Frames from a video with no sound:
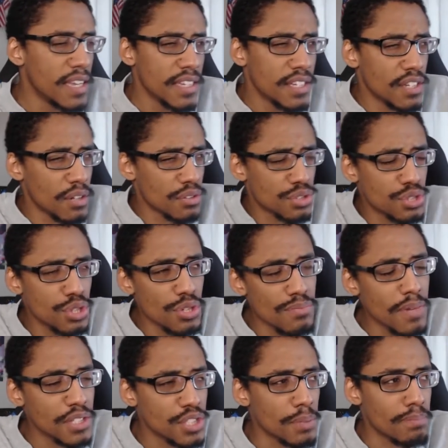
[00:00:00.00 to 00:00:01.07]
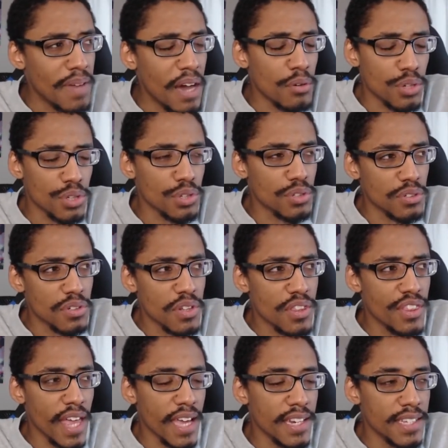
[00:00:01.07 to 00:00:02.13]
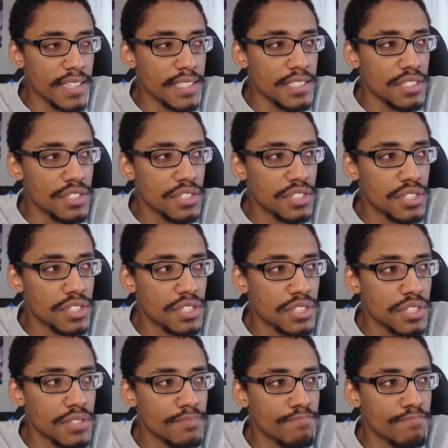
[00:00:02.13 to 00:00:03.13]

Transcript: There's too much about her that is...